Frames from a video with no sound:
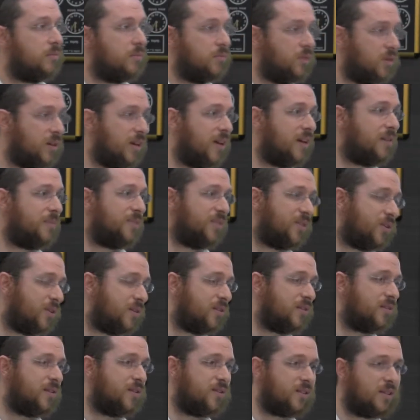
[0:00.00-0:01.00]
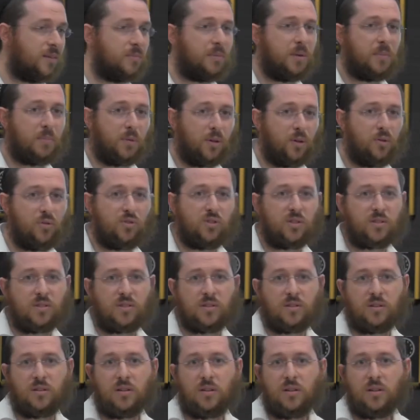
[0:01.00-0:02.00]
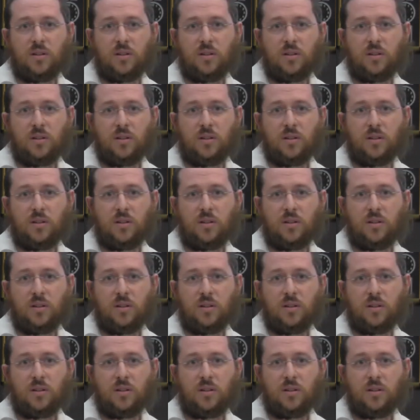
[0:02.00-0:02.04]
you kind of there are, there are some people who just.